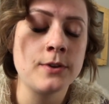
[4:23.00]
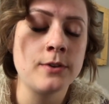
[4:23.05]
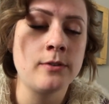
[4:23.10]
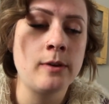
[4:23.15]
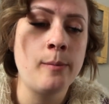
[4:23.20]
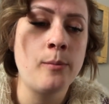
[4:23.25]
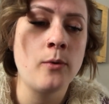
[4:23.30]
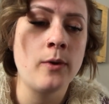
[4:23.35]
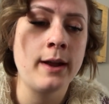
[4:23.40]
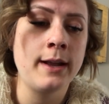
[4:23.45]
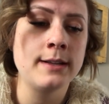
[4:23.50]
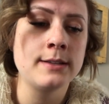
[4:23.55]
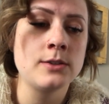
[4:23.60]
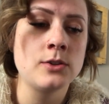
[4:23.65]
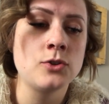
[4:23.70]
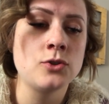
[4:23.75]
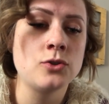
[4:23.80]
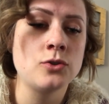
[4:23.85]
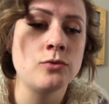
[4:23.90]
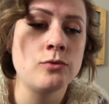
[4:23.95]
for 3
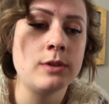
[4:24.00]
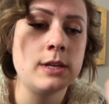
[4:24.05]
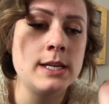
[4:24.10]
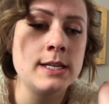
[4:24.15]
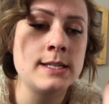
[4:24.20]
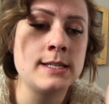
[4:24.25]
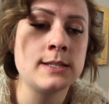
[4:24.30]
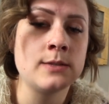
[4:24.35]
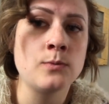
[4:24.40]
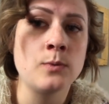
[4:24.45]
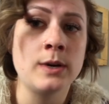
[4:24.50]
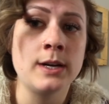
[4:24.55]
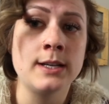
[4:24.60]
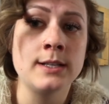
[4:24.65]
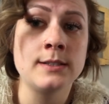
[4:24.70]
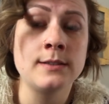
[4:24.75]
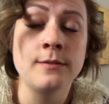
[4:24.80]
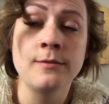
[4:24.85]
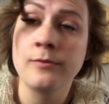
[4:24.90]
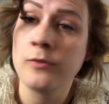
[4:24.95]
points. So this
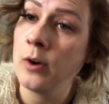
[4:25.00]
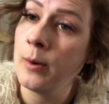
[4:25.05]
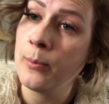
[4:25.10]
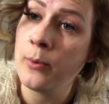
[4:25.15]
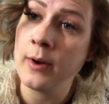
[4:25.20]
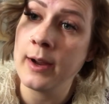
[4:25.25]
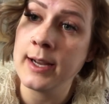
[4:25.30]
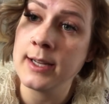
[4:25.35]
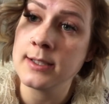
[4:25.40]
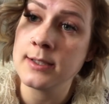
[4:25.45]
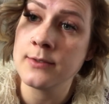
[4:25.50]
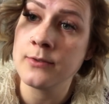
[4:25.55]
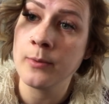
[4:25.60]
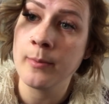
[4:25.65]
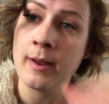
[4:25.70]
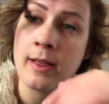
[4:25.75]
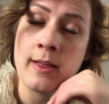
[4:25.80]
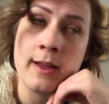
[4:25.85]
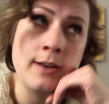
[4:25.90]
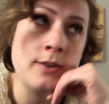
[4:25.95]
was 4 points for
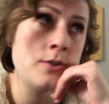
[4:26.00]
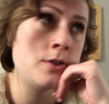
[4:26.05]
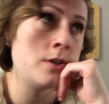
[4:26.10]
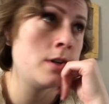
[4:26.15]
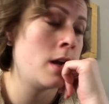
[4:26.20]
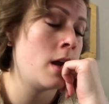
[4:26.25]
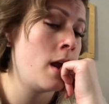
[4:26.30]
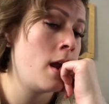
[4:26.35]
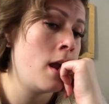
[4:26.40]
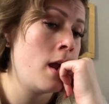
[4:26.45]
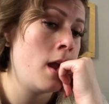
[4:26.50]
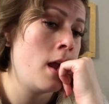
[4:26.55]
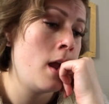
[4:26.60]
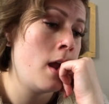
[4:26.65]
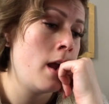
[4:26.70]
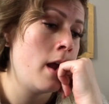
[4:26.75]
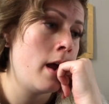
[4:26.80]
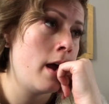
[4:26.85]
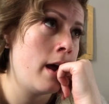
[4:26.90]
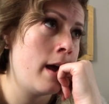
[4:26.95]
my lunch.
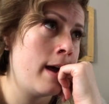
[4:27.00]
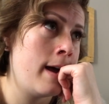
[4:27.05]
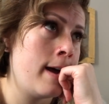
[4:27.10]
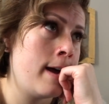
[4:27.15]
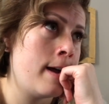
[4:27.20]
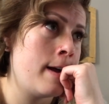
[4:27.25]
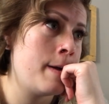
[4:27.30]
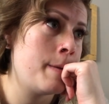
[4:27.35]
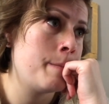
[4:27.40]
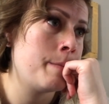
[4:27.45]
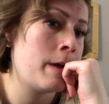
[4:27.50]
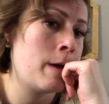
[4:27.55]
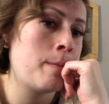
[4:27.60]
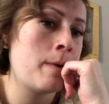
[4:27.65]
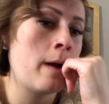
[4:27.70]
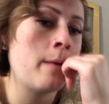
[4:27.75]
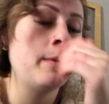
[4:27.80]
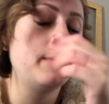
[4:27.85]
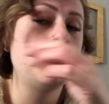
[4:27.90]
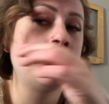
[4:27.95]
I'll
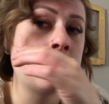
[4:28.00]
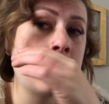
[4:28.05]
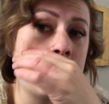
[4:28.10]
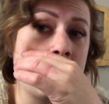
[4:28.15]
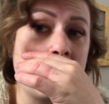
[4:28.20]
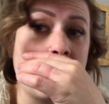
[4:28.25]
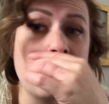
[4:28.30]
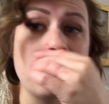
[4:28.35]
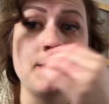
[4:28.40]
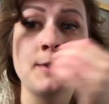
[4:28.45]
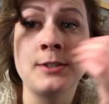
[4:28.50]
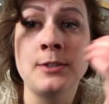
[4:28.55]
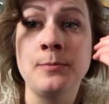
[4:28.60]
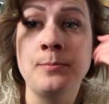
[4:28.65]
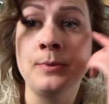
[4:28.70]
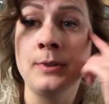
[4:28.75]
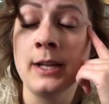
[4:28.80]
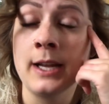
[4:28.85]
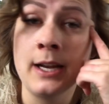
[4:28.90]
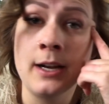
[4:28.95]
probably just have a cup of
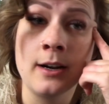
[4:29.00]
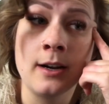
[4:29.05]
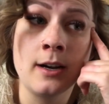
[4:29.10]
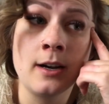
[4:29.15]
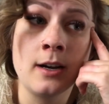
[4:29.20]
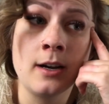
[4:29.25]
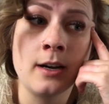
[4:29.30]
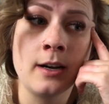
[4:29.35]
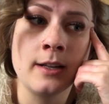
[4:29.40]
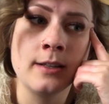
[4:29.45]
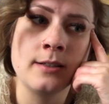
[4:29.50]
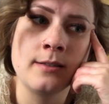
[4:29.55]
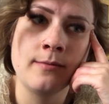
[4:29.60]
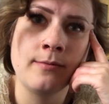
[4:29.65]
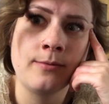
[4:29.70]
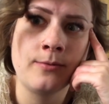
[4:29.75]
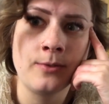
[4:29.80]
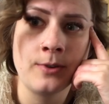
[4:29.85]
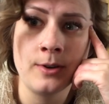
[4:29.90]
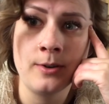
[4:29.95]
soup later and
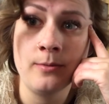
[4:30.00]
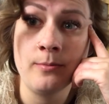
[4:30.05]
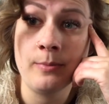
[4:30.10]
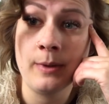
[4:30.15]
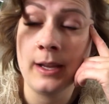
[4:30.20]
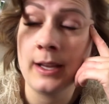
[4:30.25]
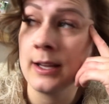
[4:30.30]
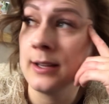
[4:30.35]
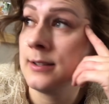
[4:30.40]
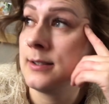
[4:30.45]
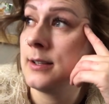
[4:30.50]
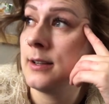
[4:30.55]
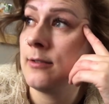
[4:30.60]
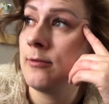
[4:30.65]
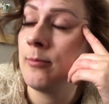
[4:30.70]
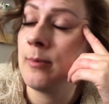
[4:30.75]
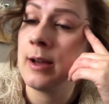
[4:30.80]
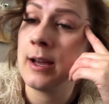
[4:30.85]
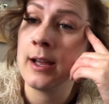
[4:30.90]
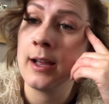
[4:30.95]
some fruit because
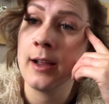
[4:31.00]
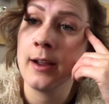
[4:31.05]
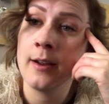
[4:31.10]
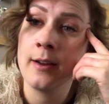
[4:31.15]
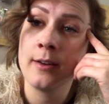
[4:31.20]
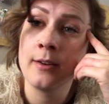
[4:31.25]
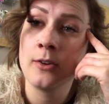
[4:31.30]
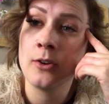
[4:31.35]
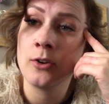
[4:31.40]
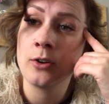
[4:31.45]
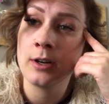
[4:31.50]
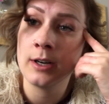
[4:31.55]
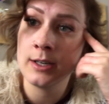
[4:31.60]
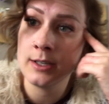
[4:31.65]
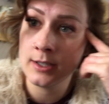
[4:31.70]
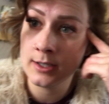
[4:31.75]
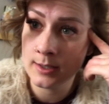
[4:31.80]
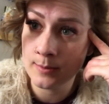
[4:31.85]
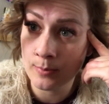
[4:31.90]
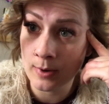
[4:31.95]
of my
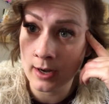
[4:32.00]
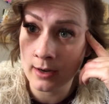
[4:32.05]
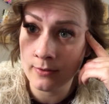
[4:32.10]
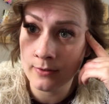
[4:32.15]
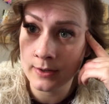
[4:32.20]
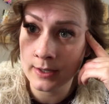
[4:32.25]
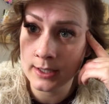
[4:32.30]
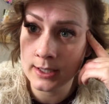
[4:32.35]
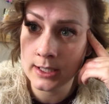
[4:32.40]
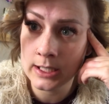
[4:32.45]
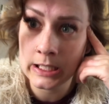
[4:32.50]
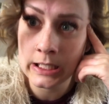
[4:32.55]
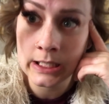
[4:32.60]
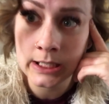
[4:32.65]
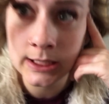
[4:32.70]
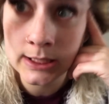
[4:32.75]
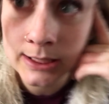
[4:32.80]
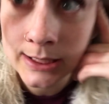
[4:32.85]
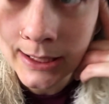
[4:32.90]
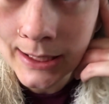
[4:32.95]
horrendous breakfast.
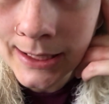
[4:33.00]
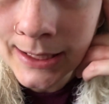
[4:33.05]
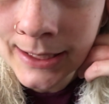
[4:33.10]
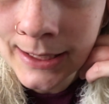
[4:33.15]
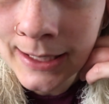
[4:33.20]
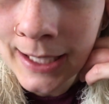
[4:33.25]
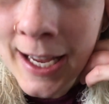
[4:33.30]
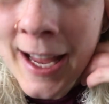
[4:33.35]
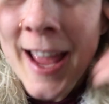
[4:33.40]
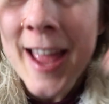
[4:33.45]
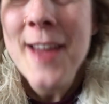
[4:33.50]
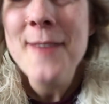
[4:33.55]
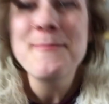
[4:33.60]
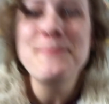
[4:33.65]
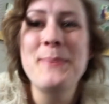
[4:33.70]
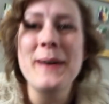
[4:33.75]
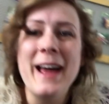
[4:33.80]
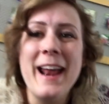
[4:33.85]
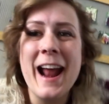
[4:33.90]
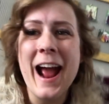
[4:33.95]

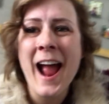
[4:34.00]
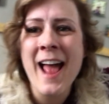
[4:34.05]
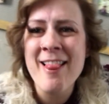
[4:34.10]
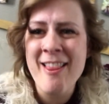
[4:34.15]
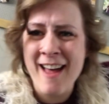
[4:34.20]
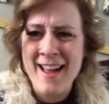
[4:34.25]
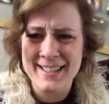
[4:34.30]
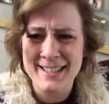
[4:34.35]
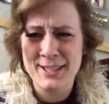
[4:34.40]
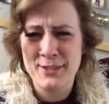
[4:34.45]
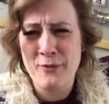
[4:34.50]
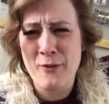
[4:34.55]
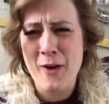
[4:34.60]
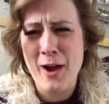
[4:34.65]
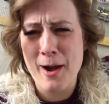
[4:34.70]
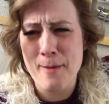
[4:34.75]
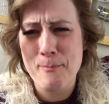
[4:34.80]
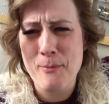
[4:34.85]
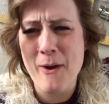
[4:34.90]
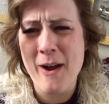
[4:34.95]
But I lost
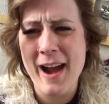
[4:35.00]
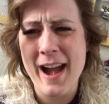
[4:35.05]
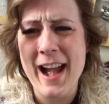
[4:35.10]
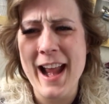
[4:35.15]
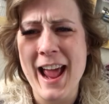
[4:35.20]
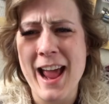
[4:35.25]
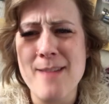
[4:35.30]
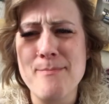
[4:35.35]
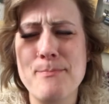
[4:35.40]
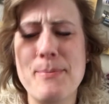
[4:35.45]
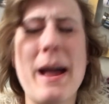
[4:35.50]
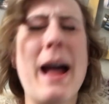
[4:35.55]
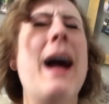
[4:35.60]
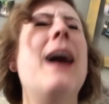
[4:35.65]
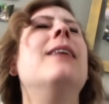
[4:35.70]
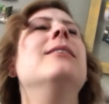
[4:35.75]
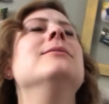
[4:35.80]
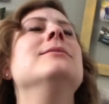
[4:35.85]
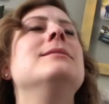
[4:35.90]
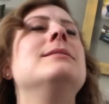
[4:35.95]
4.8
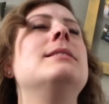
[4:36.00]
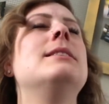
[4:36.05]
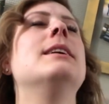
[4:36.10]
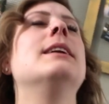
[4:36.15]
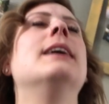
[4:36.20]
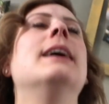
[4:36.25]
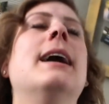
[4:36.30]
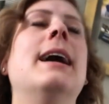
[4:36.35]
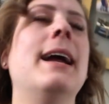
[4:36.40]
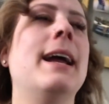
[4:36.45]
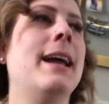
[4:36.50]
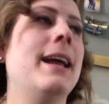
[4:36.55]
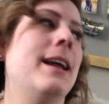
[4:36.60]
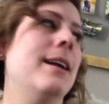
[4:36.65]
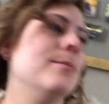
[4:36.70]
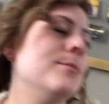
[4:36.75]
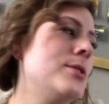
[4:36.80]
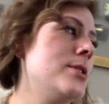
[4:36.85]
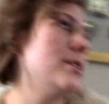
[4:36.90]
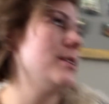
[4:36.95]
pounds today.
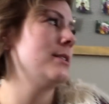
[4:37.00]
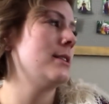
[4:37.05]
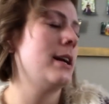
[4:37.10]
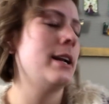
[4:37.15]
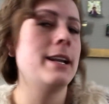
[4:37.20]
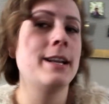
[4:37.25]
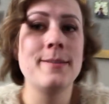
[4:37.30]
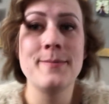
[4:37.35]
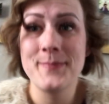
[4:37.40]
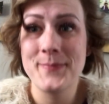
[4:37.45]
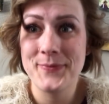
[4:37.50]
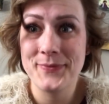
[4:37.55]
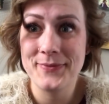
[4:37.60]
I'm so excited.